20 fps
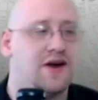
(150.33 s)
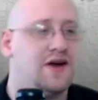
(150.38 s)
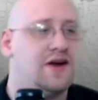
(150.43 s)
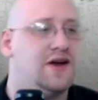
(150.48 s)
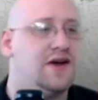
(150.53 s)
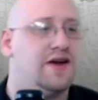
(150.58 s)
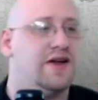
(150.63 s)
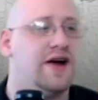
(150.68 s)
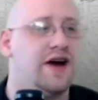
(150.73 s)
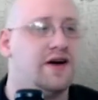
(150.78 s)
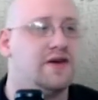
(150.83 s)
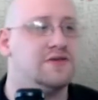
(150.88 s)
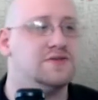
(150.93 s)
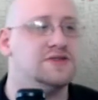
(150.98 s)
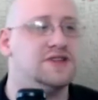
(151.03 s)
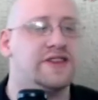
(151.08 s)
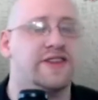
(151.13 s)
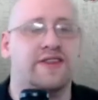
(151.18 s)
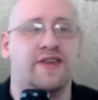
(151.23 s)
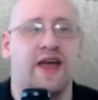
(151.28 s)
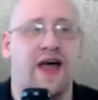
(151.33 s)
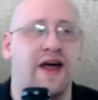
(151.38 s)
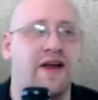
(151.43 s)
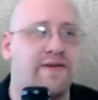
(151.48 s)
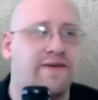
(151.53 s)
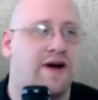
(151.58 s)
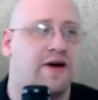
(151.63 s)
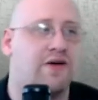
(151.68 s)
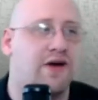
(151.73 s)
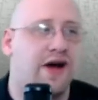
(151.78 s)
Now, it's kind
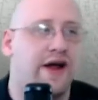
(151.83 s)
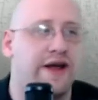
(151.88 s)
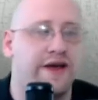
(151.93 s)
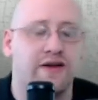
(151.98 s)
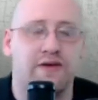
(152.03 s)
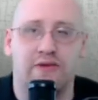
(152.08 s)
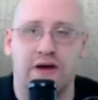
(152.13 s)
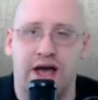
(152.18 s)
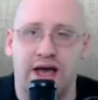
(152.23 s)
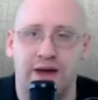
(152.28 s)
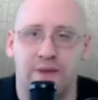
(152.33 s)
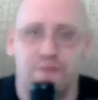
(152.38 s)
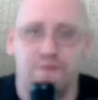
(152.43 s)
of ironic, right?